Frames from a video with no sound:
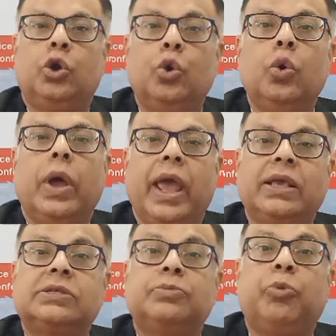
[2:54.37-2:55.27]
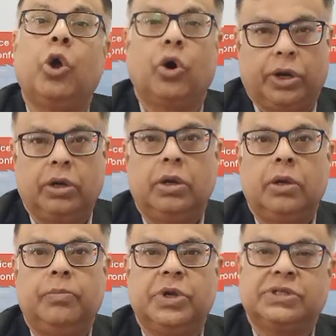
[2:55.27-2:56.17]
to explore
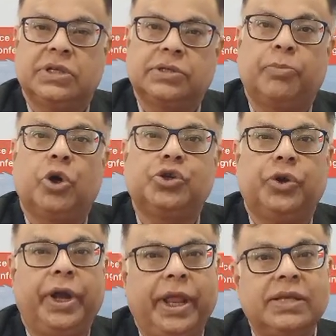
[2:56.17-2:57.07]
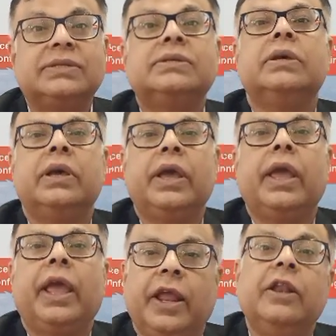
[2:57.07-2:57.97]
business opportunities
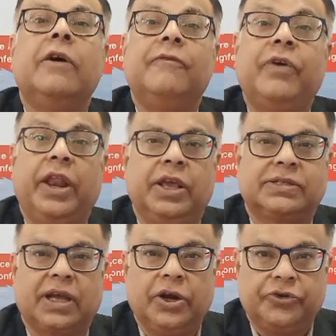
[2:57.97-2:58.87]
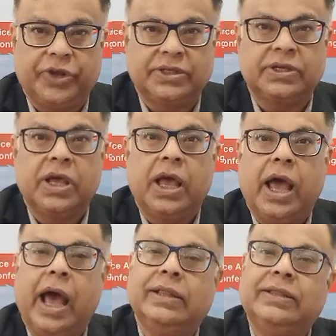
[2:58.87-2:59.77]
in various countries.
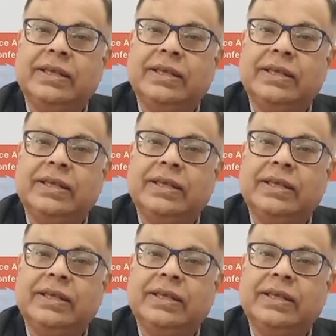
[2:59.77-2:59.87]
And